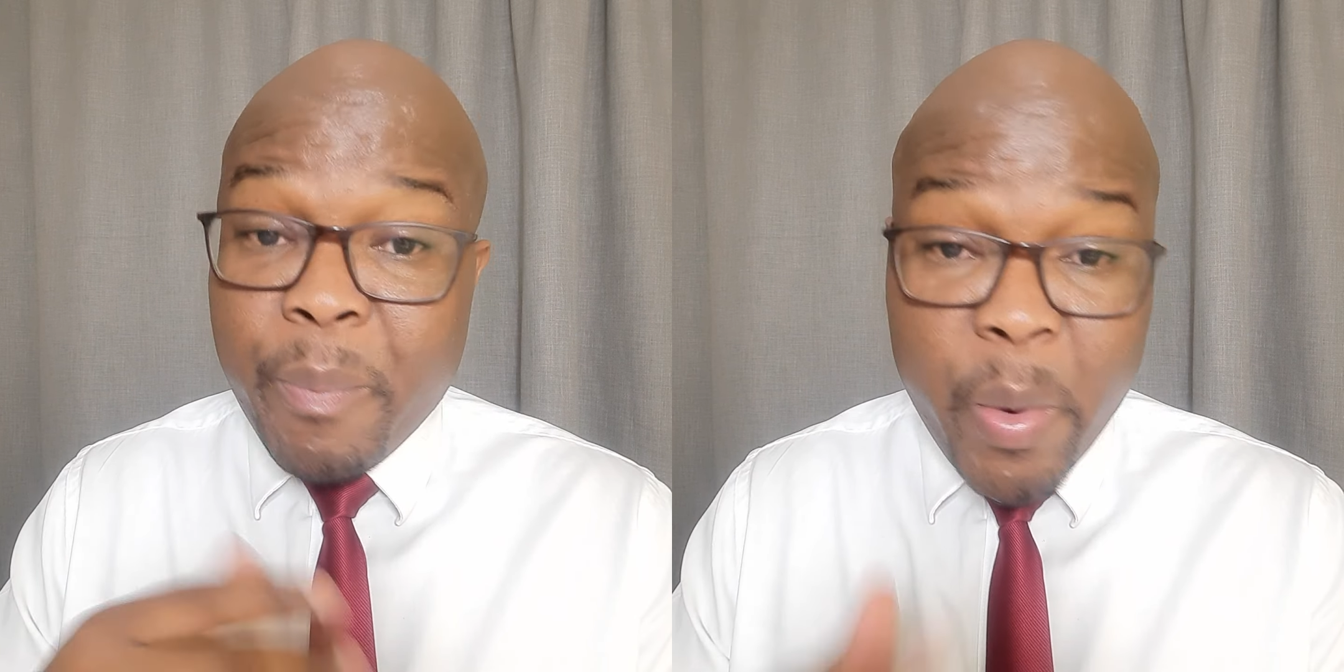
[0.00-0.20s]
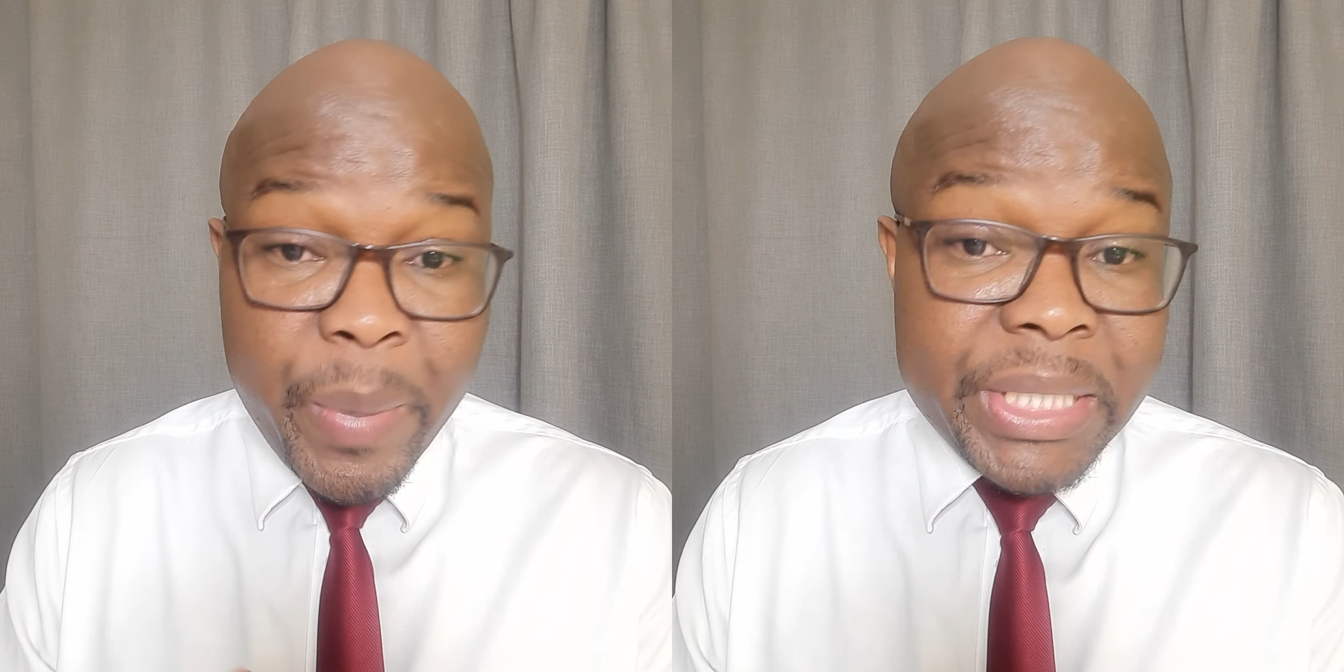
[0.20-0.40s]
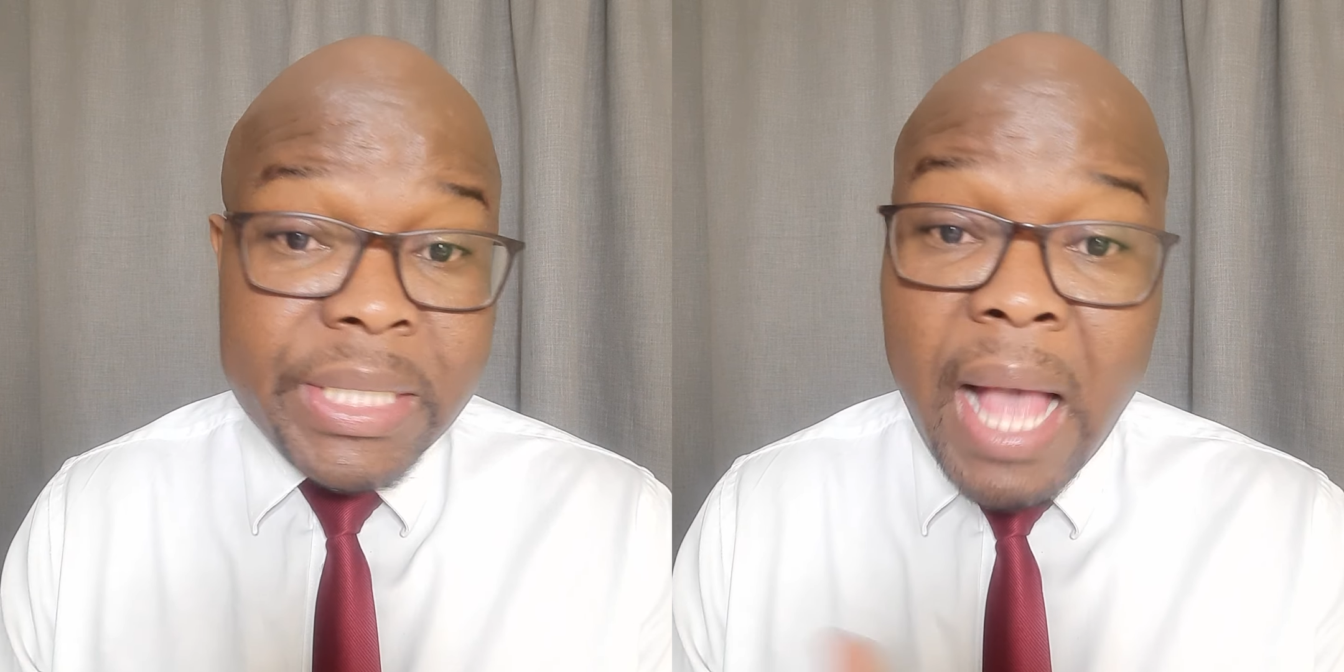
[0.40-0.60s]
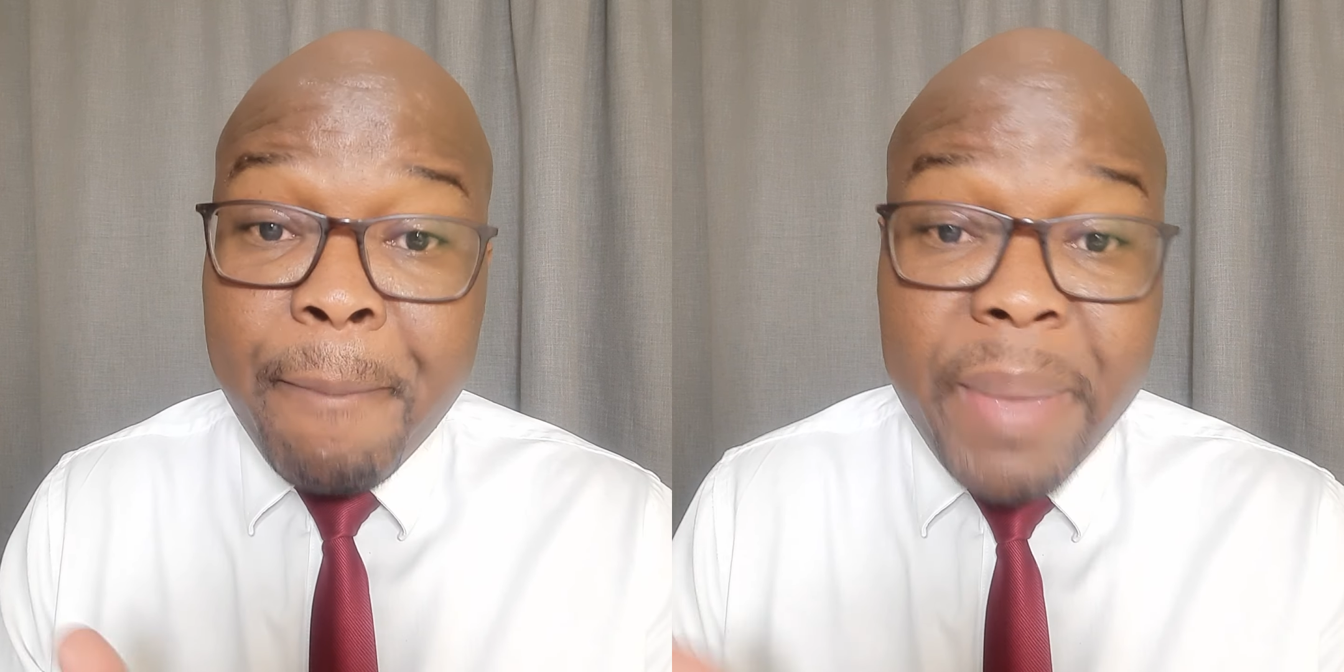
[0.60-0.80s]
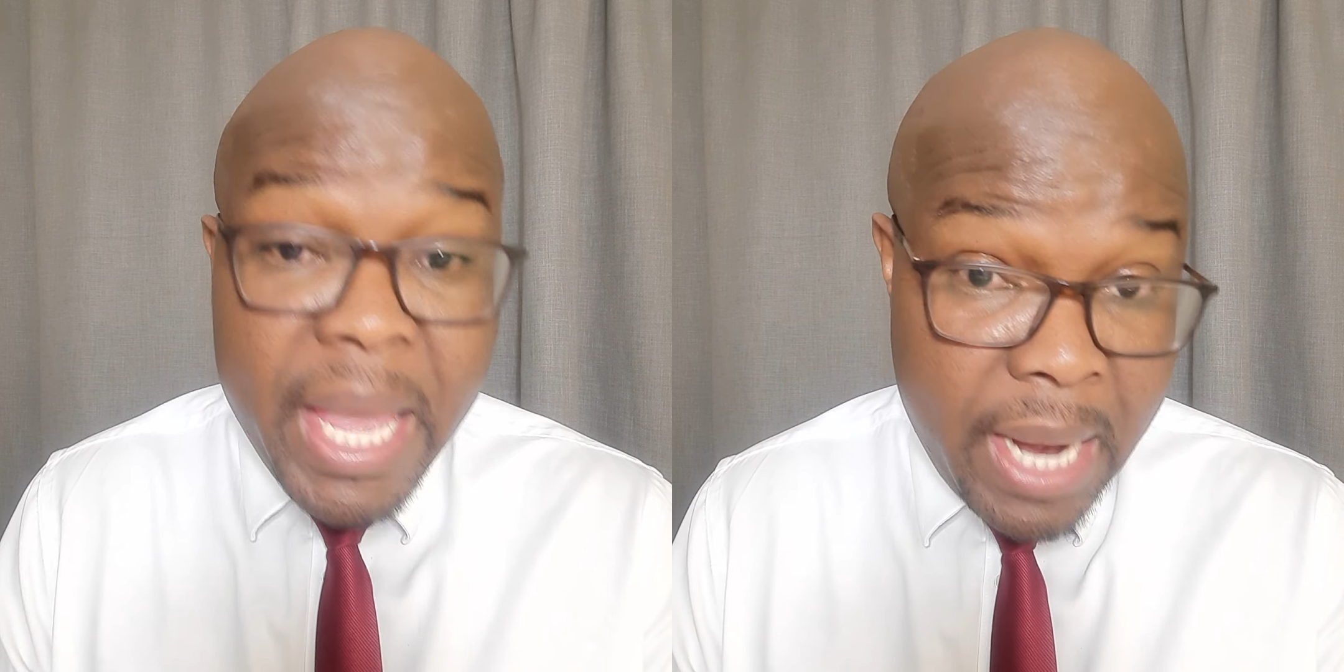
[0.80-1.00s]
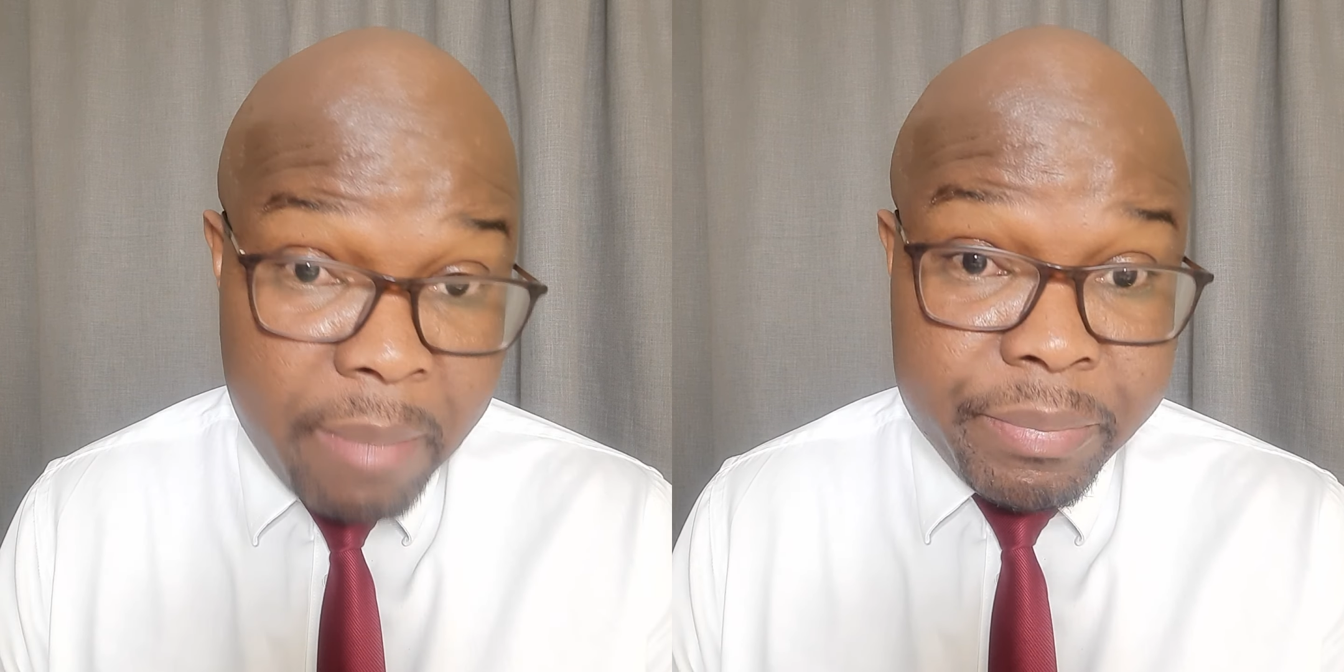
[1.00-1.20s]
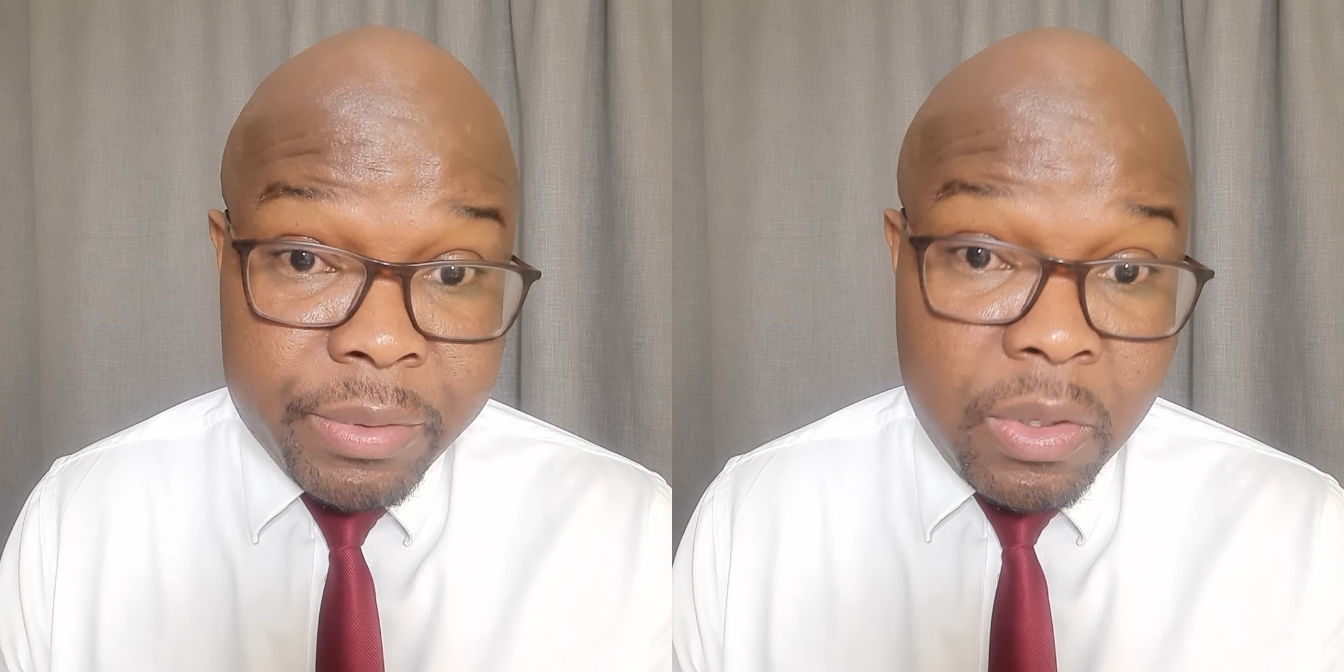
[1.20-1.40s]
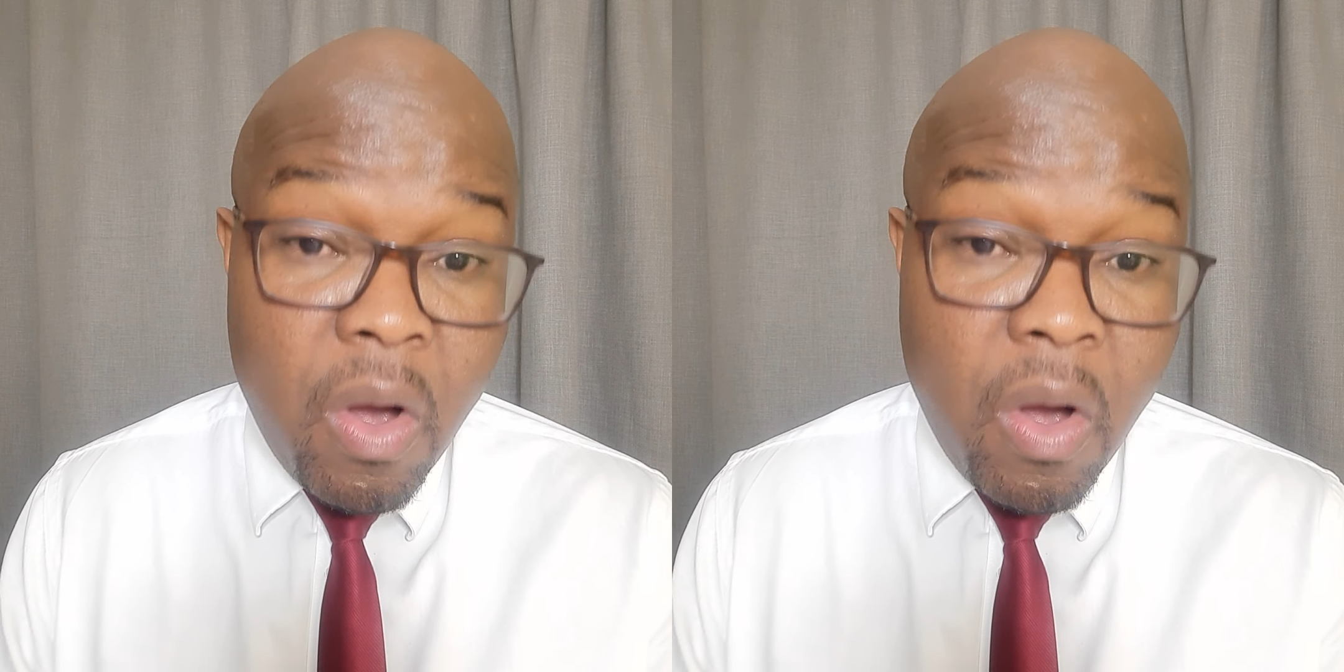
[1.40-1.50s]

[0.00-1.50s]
property are paid up